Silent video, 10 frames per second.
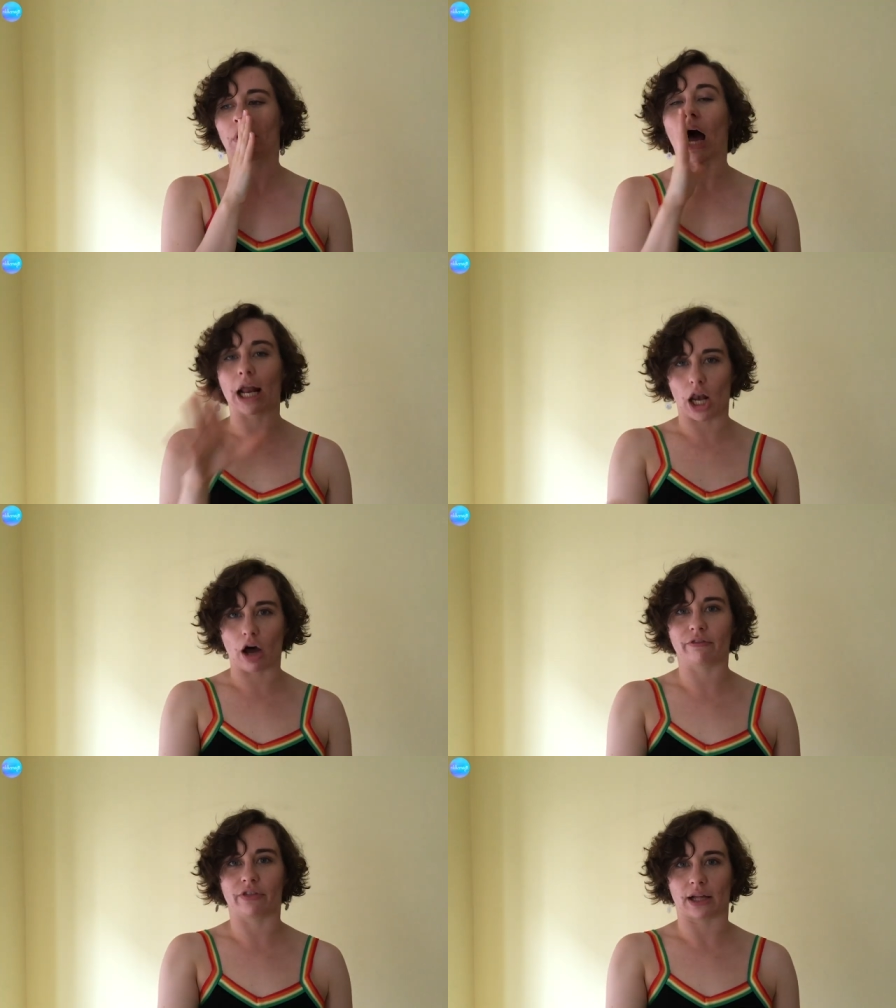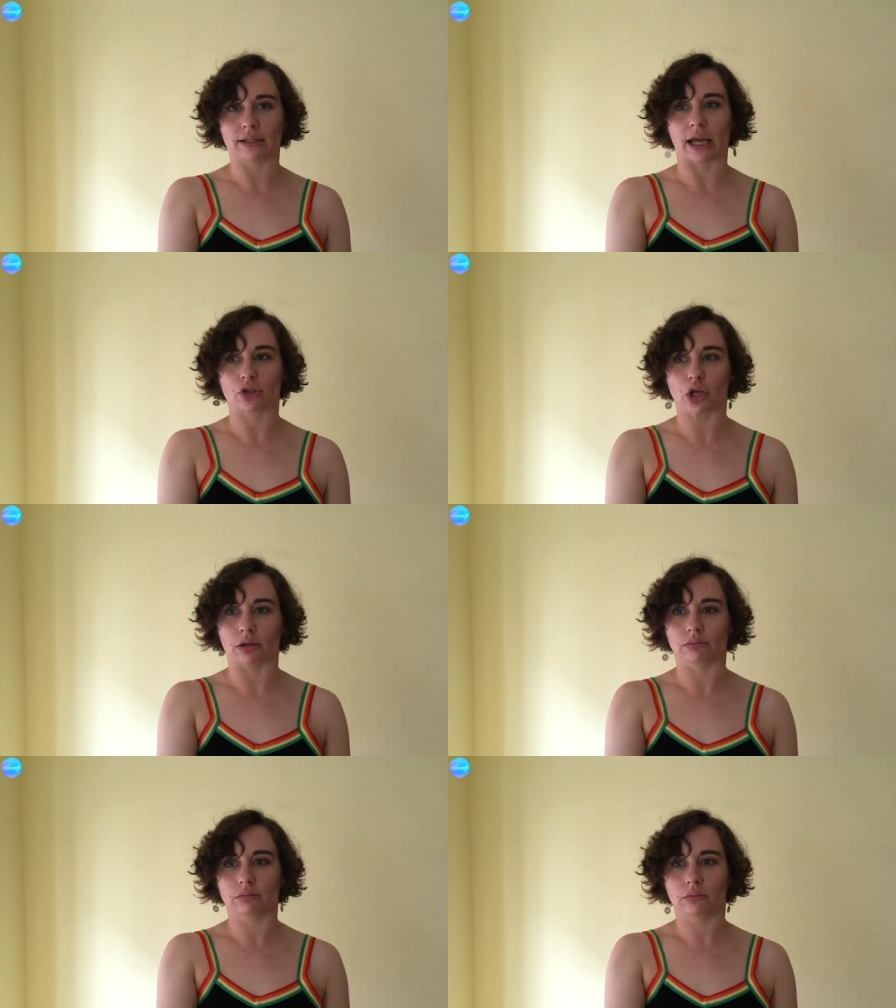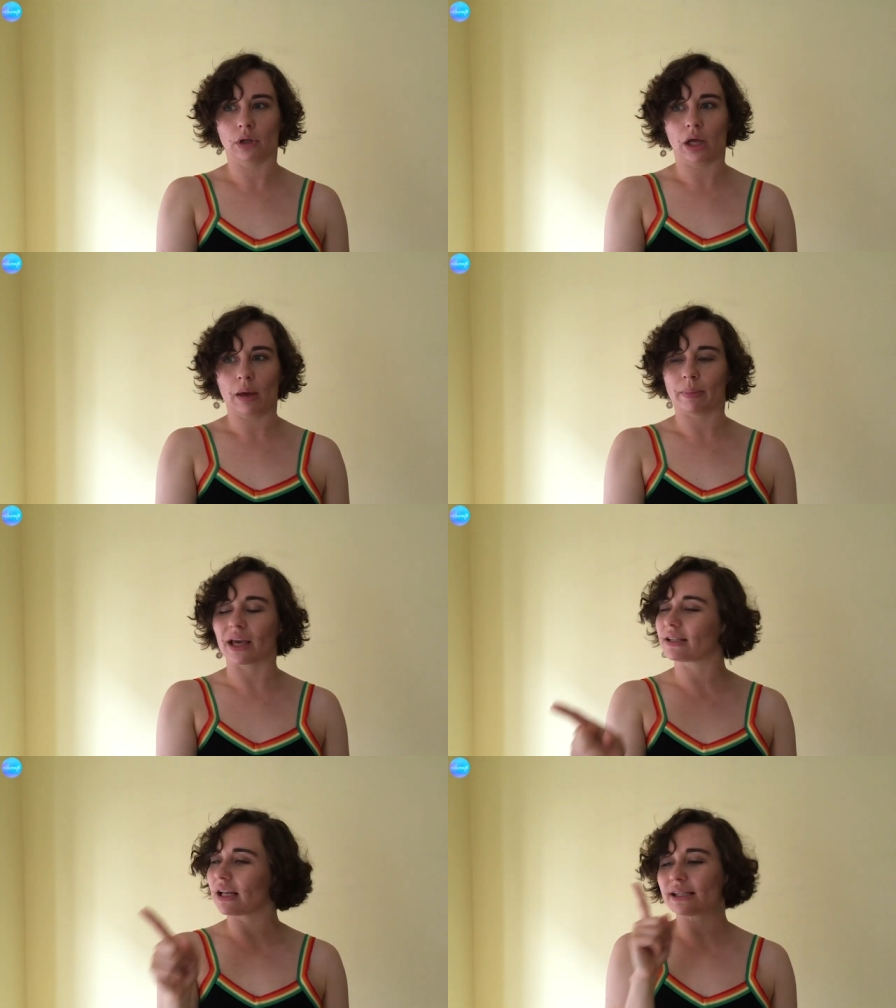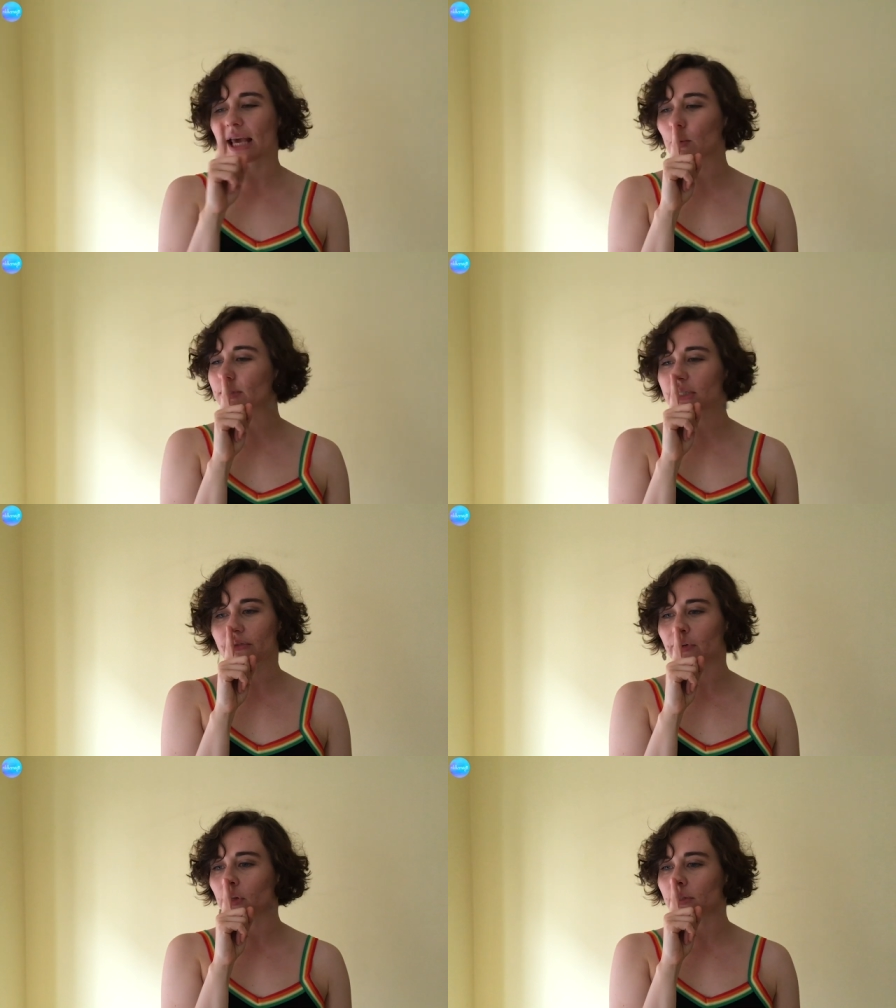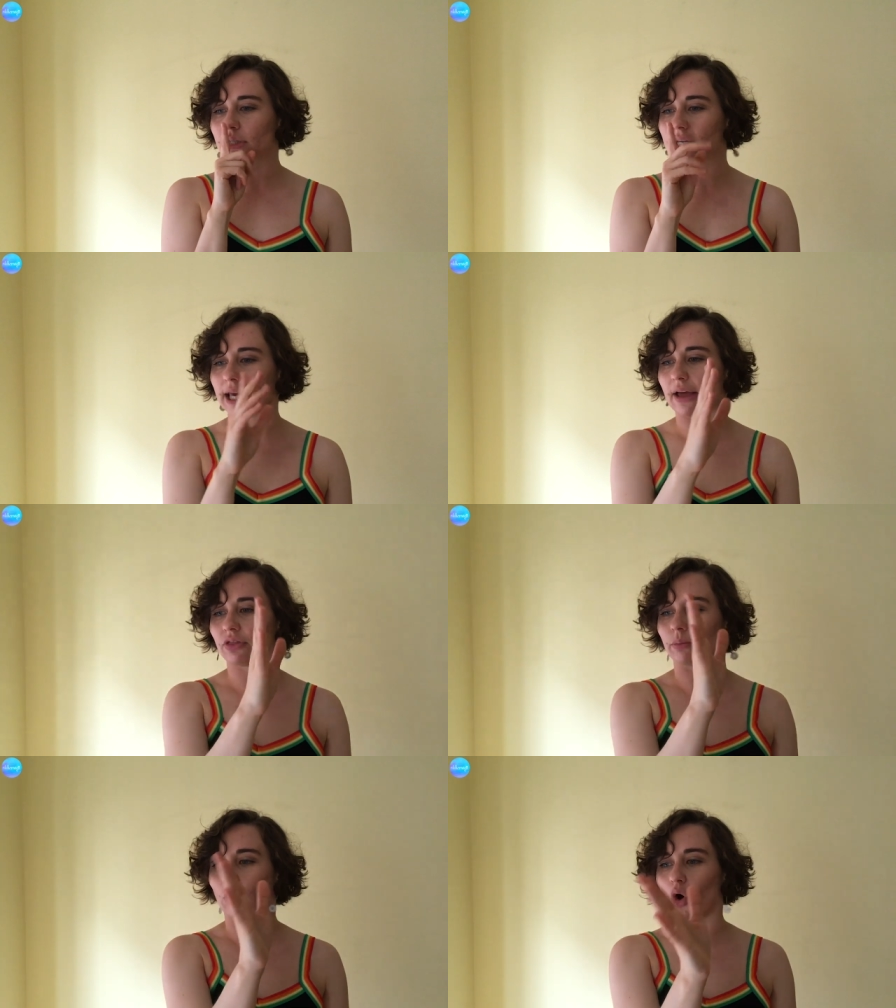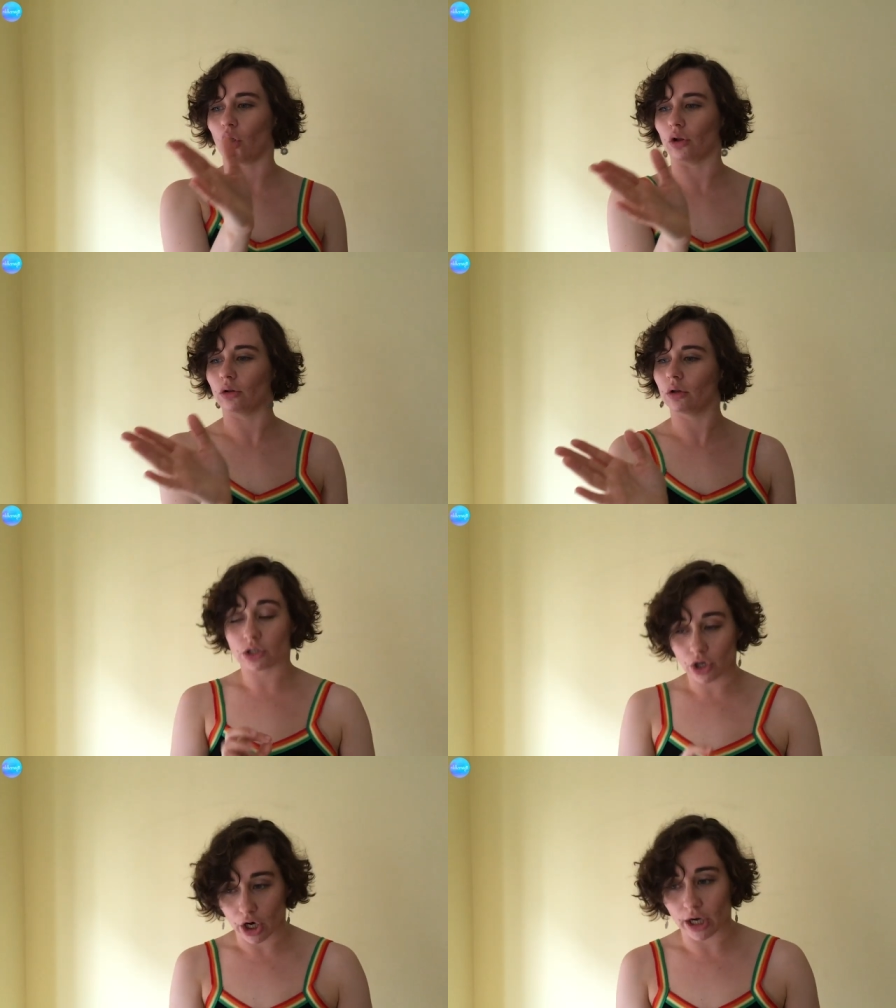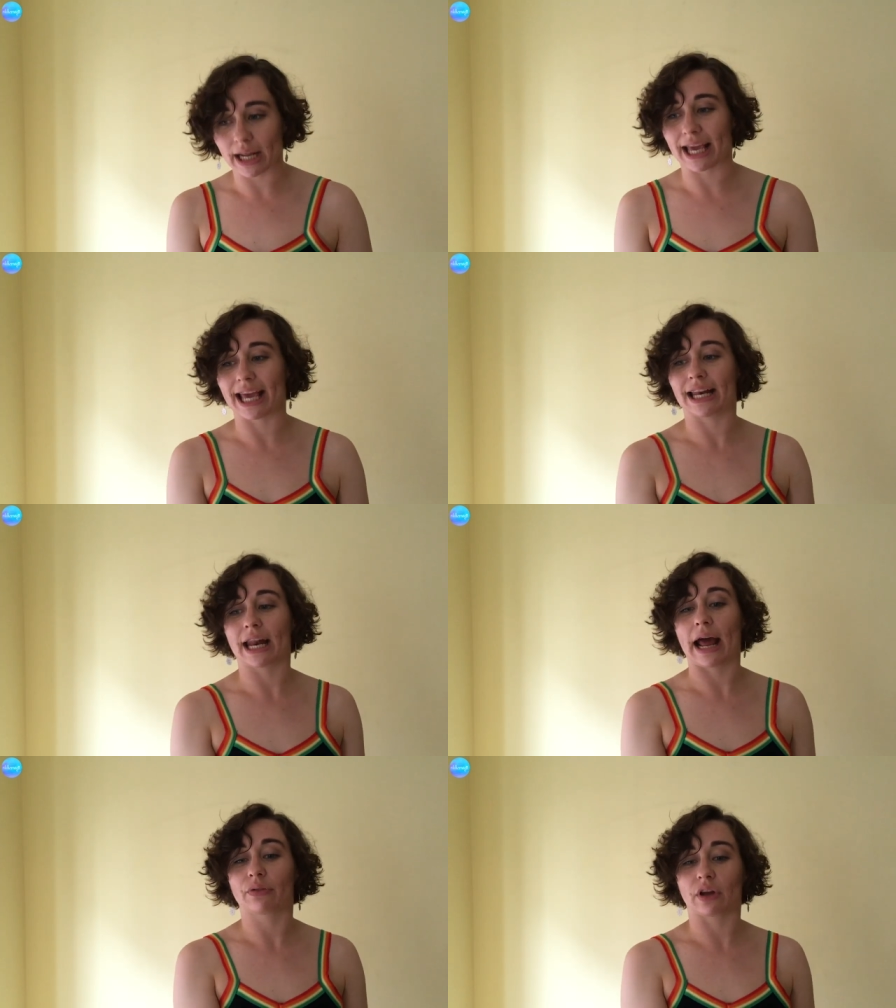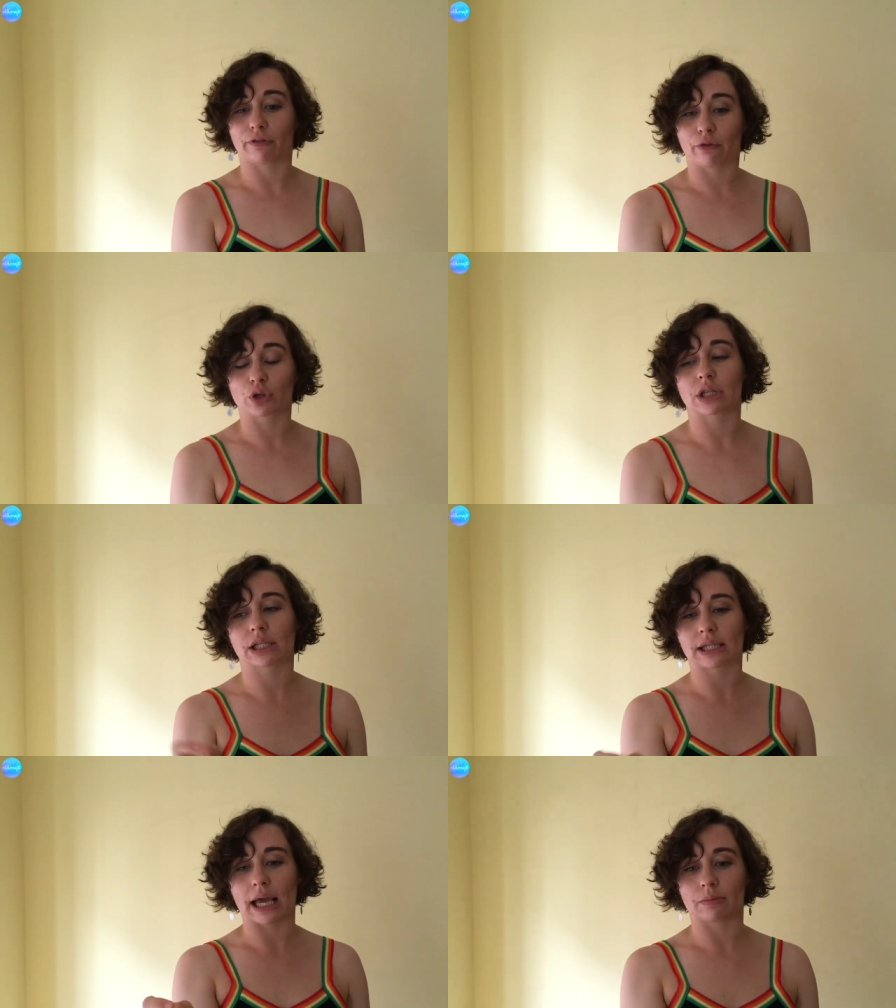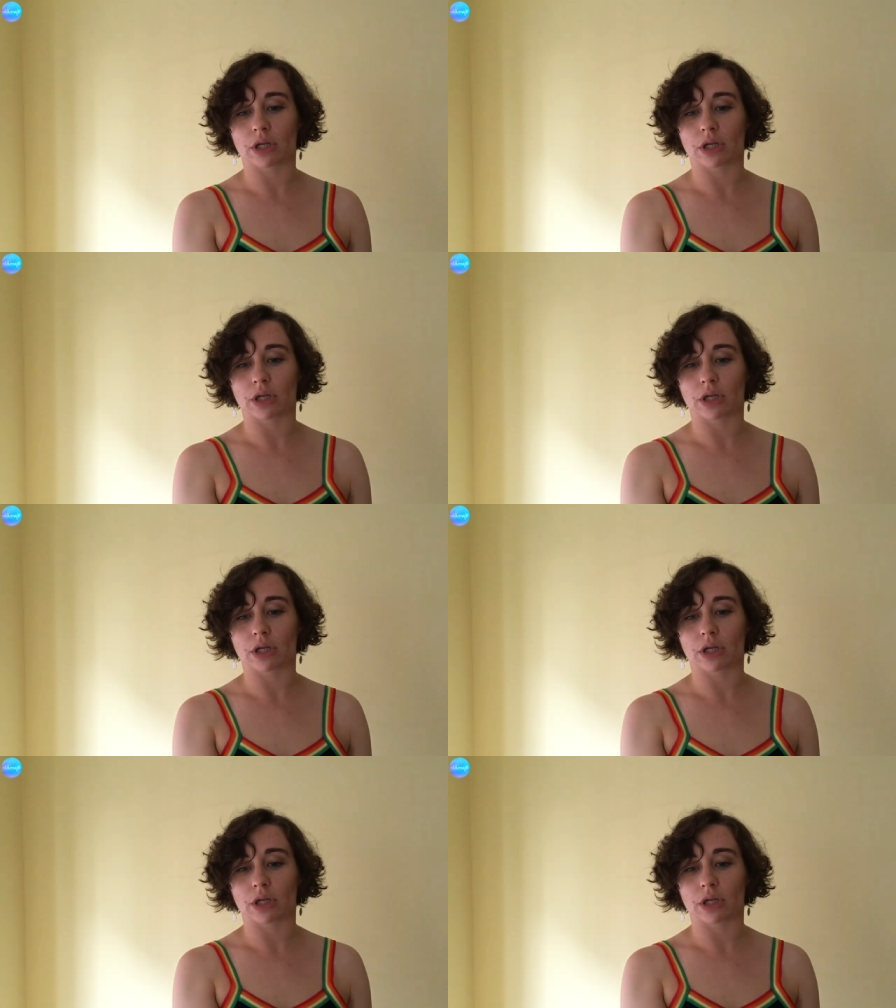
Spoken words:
I love that section, because I'd say it was difficult to get them all turning in and out their foot at the same